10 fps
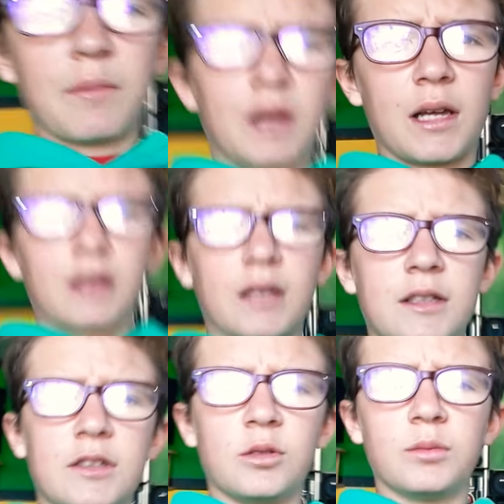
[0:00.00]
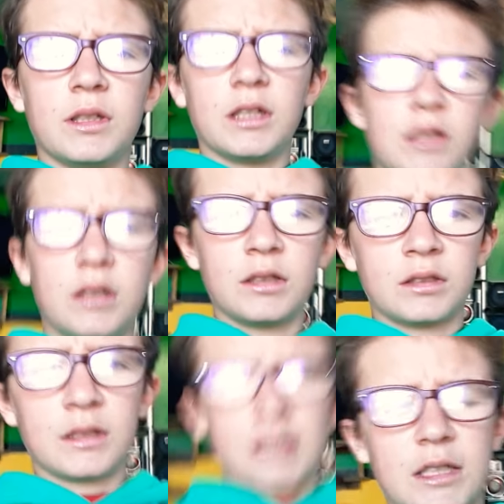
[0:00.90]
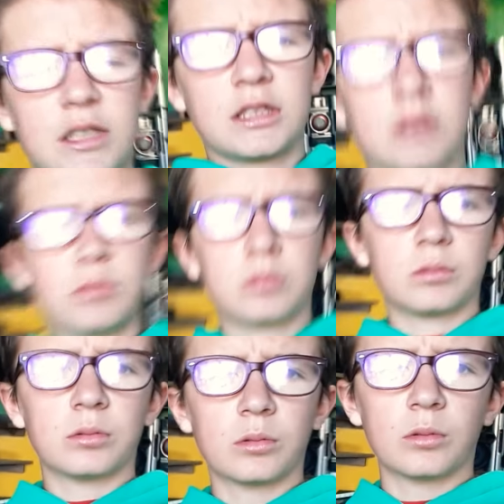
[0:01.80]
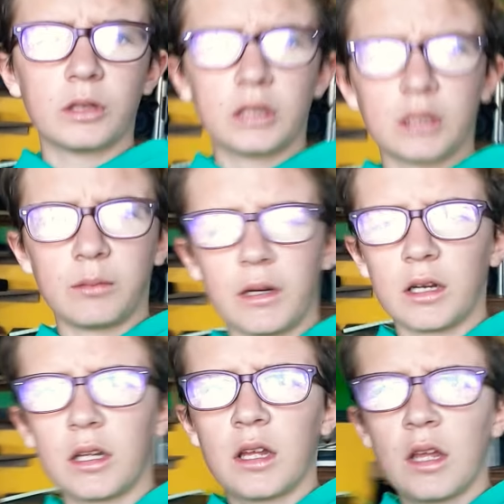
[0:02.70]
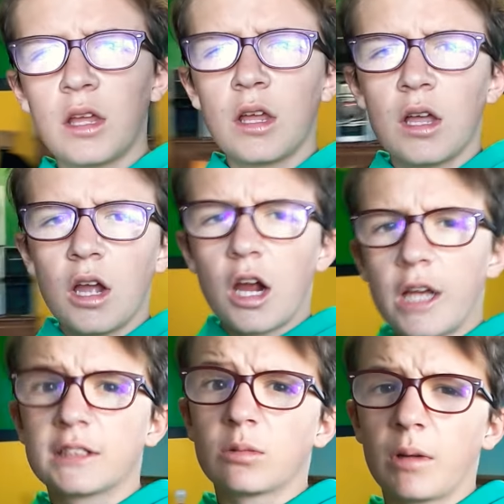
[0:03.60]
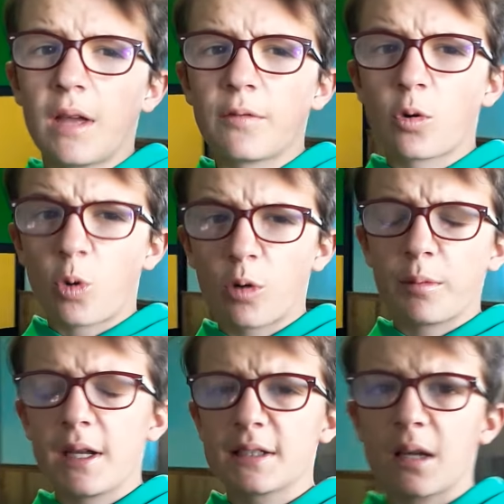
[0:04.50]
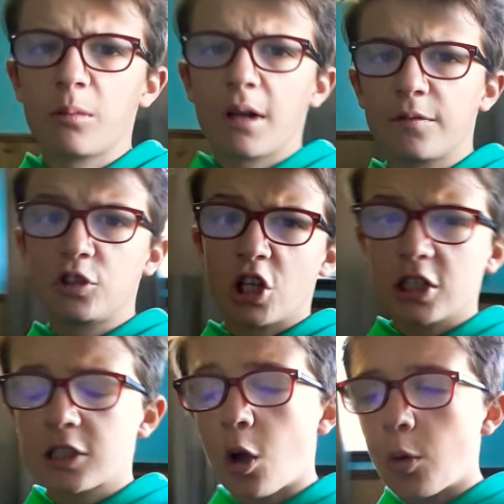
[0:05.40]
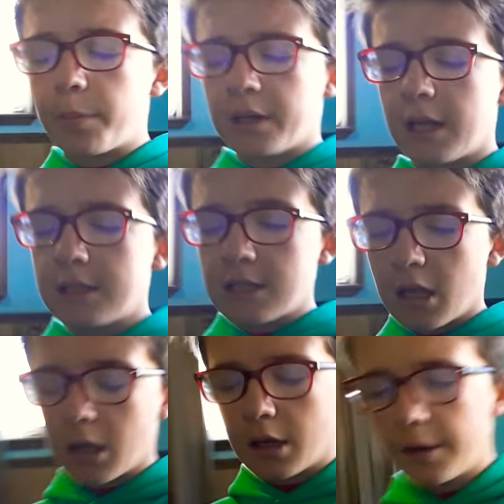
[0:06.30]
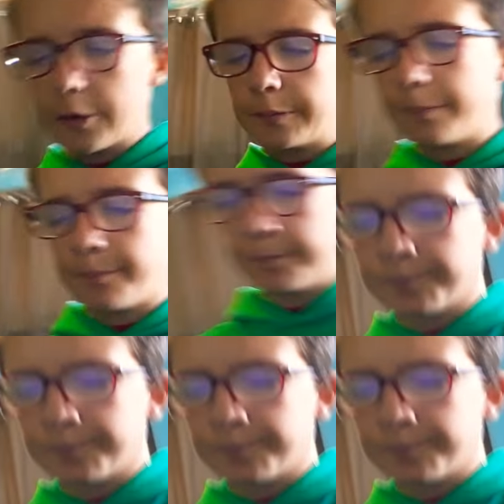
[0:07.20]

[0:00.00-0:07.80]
am I like zoomed in? That's really weird. Alright, so we have a corn maze and we have just opened it. Um,